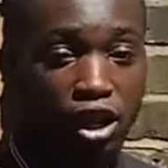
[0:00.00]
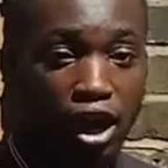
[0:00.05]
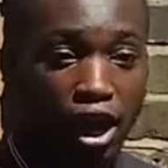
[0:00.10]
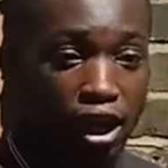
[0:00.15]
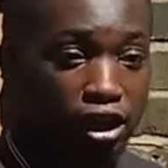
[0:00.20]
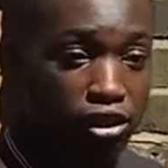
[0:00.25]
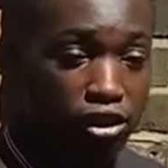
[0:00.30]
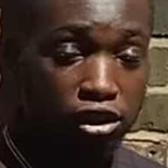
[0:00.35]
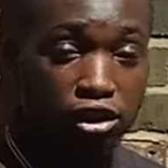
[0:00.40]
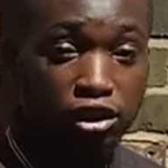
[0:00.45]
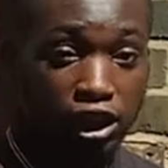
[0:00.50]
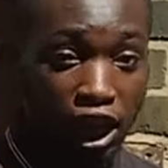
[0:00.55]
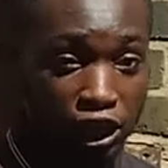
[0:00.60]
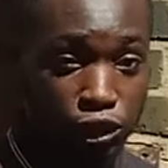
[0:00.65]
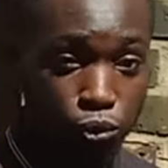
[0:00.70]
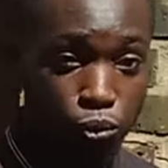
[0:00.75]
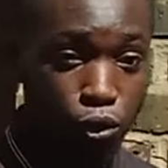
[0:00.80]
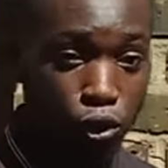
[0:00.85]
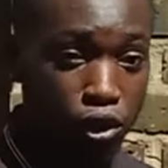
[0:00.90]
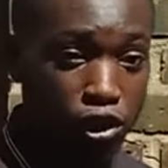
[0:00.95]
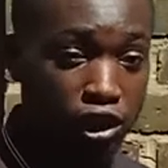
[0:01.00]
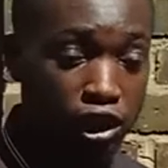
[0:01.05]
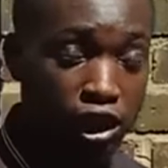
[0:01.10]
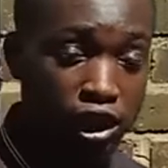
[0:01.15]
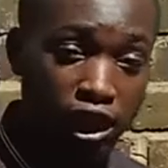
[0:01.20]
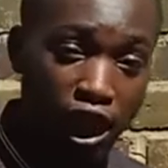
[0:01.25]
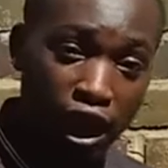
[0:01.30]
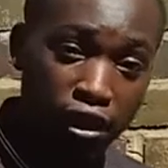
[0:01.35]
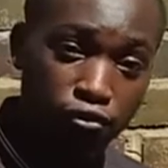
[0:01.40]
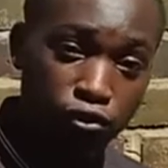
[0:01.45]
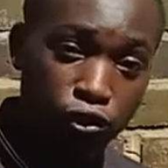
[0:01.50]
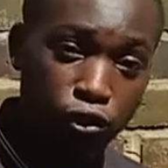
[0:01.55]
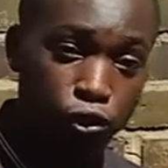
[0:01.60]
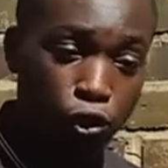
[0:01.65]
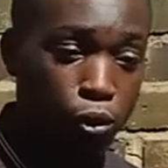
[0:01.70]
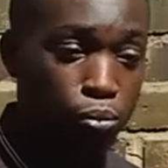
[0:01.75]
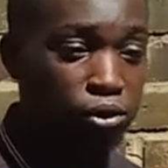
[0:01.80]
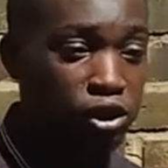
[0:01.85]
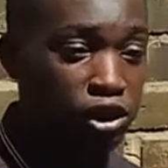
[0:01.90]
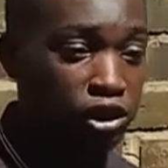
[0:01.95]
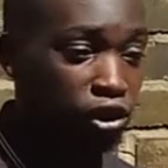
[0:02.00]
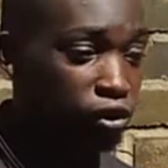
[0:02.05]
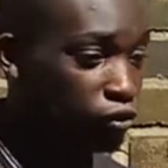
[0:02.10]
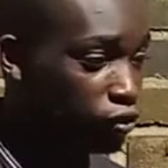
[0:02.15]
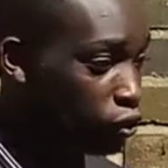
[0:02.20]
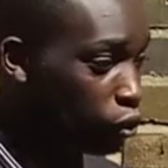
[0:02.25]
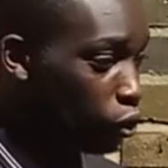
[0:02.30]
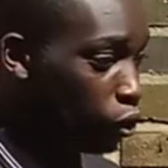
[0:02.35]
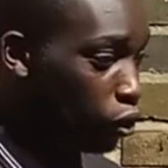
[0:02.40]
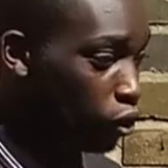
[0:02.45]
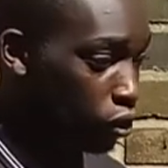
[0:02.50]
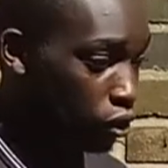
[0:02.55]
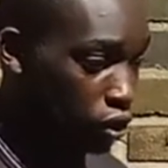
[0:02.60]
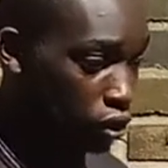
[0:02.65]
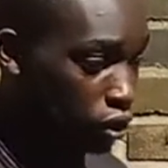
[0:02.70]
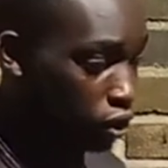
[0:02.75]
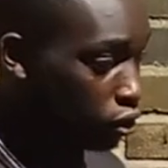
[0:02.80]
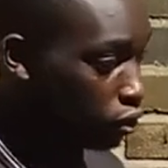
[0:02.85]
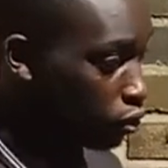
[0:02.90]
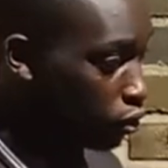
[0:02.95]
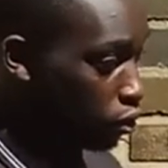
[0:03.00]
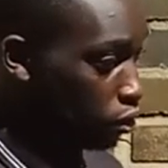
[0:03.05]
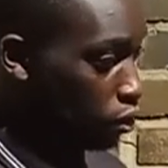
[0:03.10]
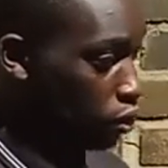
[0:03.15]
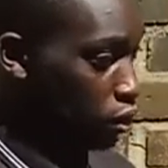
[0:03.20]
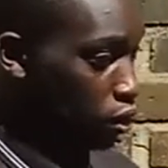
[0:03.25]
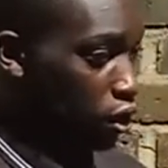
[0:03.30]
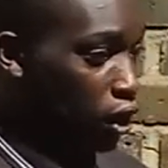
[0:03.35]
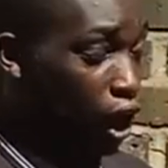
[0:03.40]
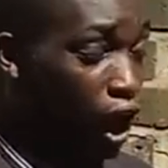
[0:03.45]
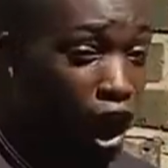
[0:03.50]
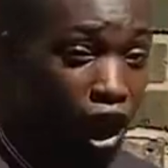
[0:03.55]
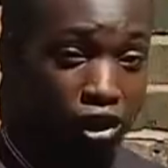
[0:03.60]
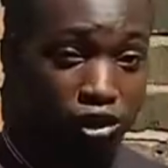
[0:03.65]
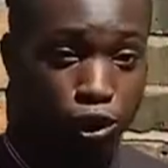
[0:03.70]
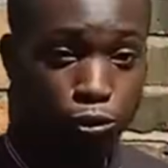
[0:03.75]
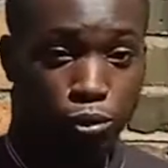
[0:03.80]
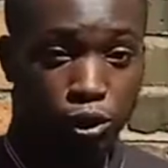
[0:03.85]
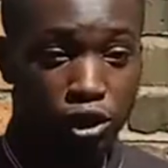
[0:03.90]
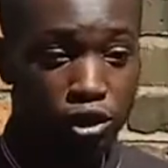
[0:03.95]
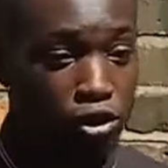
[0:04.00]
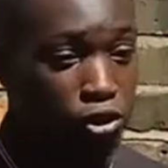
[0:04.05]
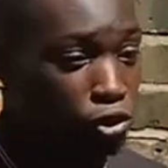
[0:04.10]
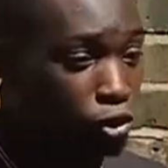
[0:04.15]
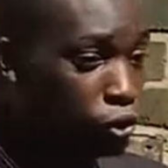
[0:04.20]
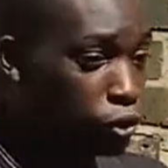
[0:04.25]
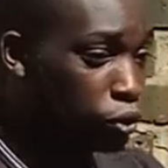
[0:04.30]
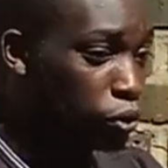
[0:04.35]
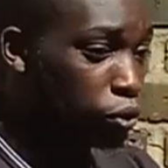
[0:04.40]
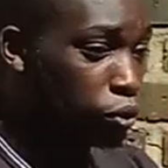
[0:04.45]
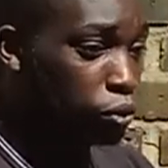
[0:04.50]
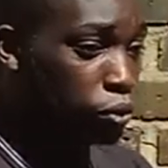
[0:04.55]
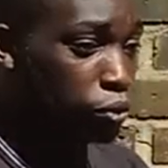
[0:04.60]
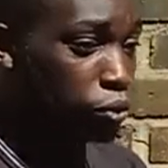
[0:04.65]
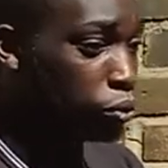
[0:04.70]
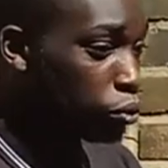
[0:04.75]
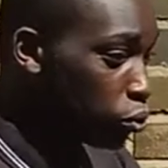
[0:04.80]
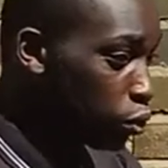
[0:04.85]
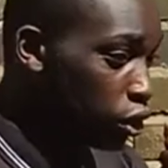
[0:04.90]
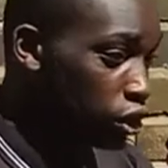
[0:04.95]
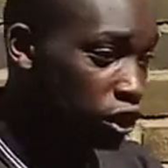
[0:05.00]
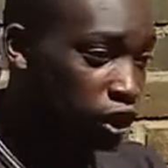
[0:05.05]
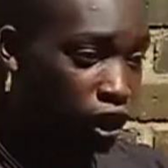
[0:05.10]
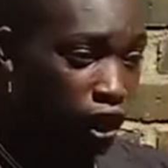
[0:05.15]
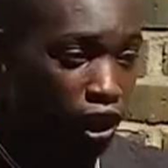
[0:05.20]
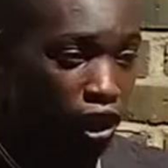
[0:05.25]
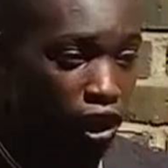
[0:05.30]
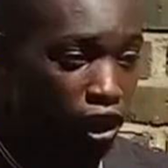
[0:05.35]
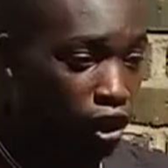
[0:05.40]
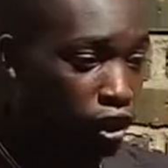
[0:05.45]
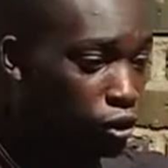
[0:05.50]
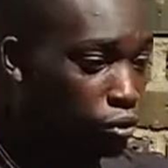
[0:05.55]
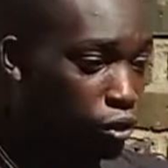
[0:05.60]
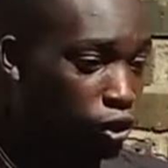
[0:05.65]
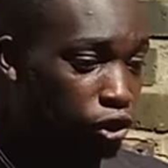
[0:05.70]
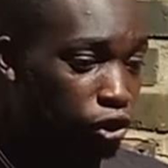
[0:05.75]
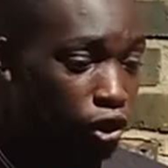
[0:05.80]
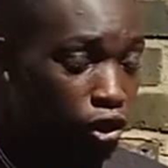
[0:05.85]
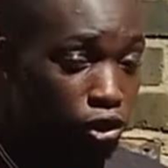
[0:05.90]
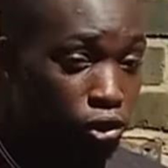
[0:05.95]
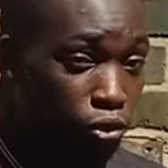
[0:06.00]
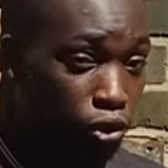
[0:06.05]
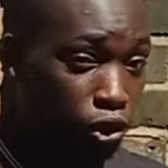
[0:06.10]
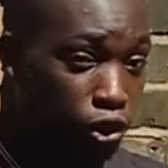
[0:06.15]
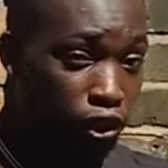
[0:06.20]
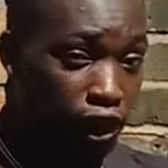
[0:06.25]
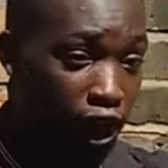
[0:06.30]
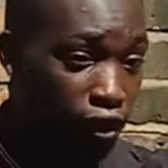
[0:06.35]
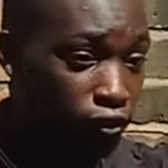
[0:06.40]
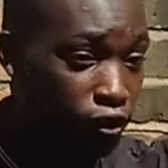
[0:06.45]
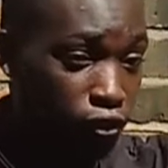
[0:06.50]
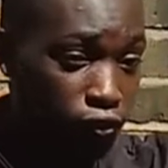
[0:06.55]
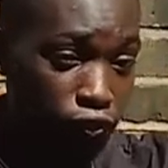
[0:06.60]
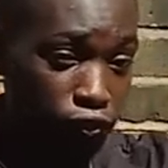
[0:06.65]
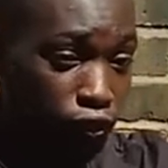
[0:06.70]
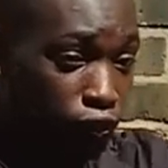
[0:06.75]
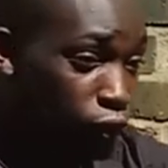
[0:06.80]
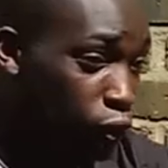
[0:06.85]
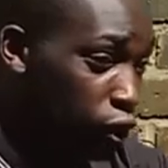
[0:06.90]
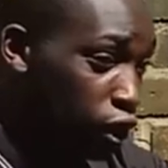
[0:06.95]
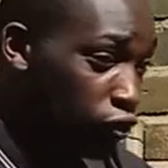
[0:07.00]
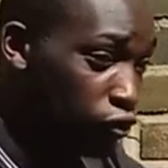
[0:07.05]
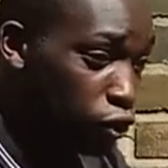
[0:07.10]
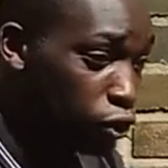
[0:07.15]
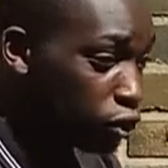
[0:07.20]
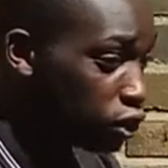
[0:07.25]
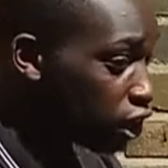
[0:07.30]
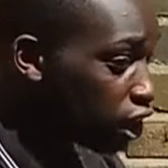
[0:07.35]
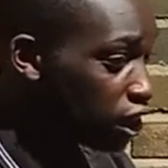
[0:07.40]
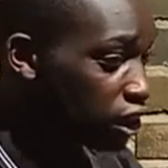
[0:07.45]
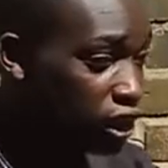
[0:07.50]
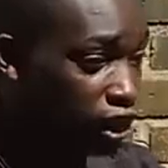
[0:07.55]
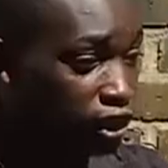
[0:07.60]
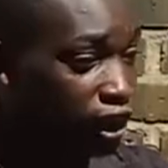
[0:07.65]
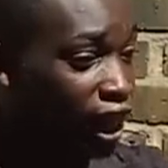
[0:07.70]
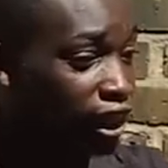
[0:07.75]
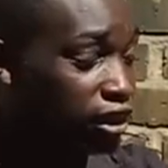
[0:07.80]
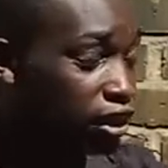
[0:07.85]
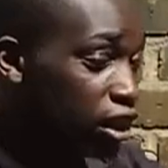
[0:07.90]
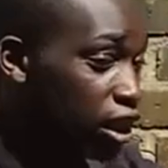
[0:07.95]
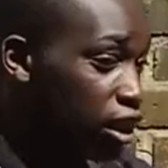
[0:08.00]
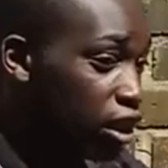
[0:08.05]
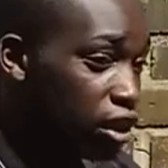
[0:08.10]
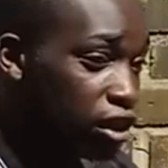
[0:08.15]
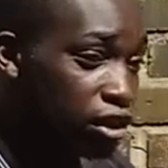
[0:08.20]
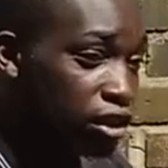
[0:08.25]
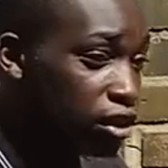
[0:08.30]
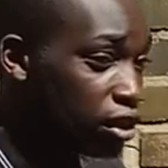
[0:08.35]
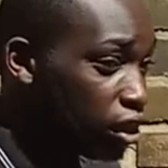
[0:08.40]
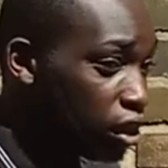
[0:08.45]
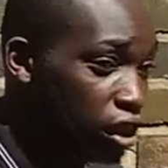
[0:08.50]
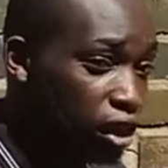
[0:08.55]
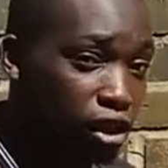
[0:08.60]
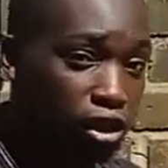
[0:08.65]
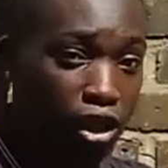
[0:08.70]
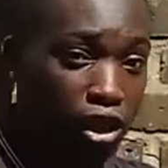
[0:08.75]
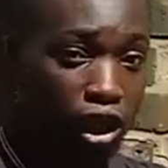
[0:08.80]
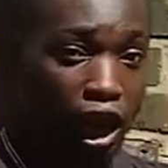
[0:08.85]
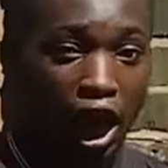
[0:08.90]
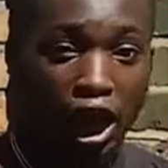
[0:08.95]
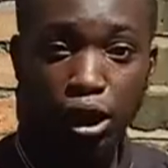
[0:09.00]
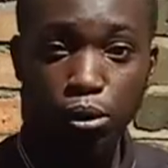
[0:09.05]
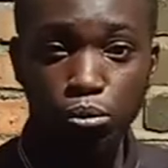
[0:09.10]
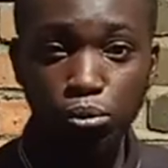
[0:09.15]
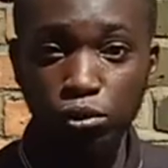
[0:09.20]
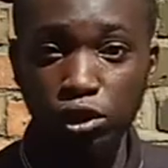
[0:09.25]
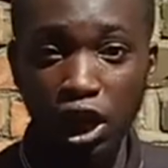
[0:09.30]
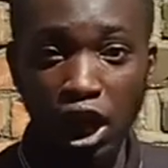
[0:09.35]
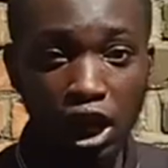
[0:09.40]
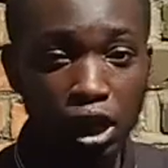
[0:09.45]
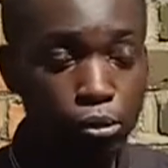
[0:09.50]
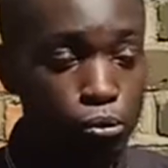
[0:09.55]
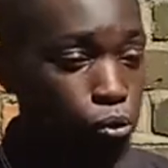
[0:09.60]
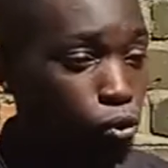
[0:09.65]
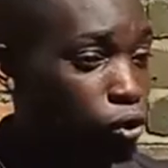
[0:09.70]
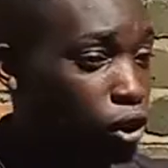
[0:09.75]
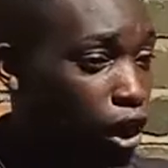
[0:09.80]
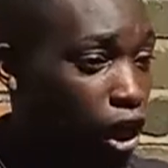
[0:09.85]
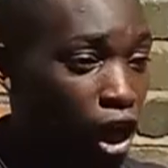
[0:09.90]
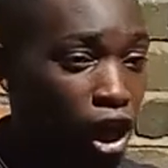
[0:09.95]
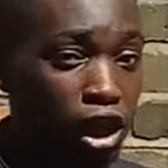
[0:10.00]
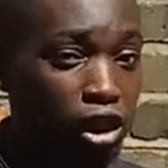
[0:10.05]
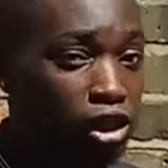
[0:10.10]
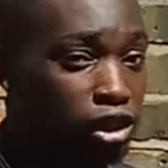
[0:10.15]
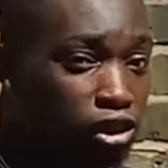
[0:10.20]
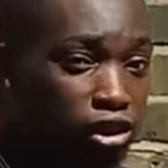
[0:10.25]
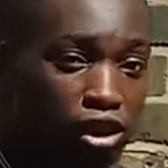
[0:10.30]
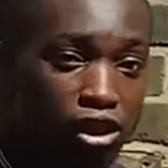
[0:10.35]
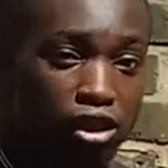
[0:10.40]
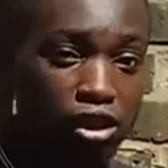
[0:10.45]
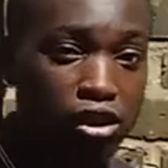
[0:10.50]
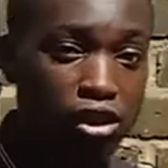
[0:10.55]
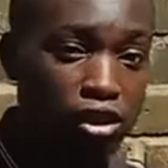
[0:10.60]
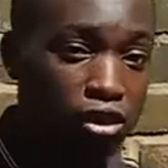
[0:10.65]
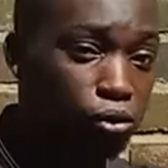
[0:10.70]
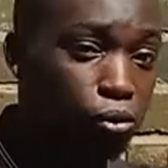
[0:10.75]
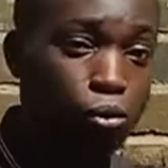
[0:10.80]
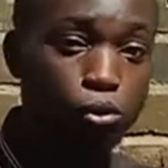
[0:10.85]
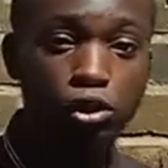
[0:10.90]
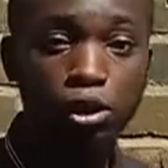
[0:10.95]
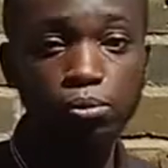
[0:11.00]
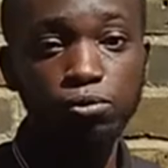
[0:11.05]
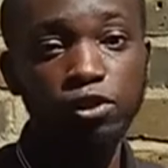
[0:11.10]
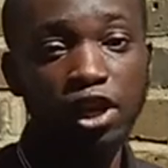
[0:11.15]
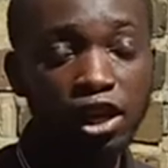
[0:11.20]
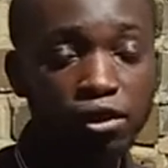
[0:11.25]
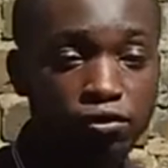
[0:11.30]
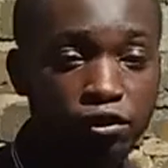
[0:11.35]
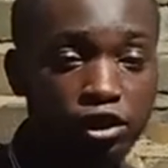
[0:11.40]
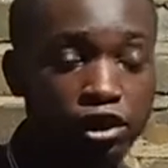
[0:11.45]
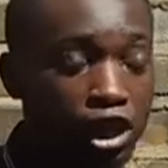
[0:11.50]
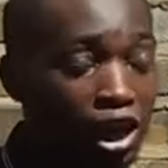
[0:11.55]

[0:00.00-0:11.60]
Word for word: And that's what the knife's job is. If you're a huntsman, you want to you want your you want your knife to fulfill different utilities like skinning the animal, the animal, the carcass thing, and all them type of things.